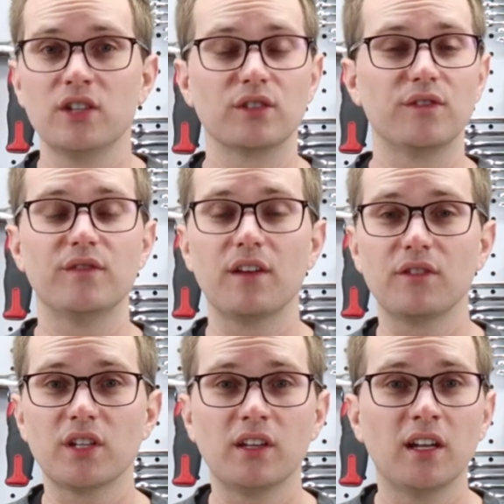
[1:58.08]
So if you've never
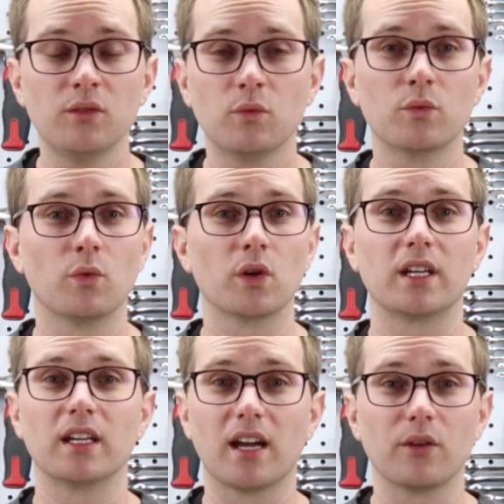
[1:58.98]
done any
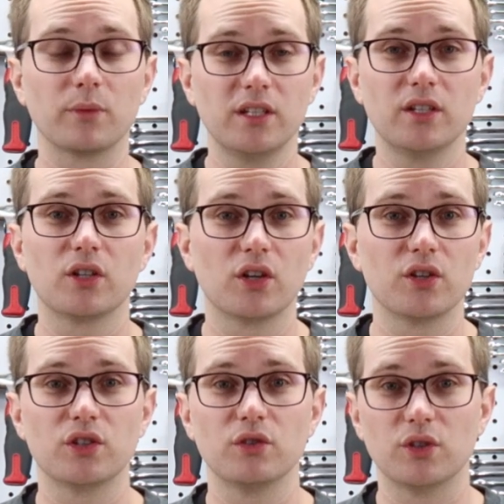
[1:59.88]
woodworking, I really
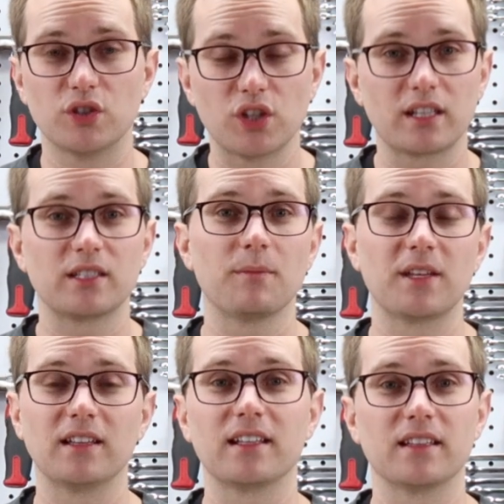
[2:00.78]
encourage you to check
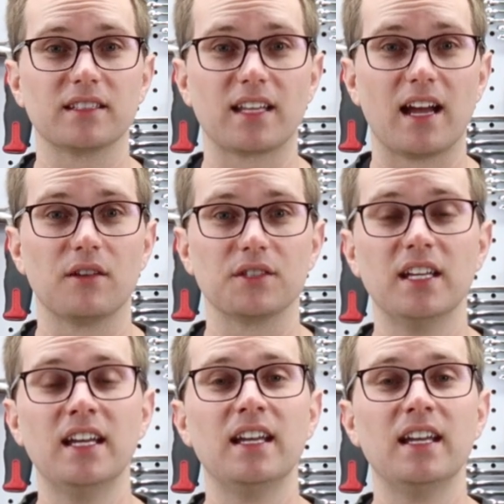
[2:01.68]
something like this out.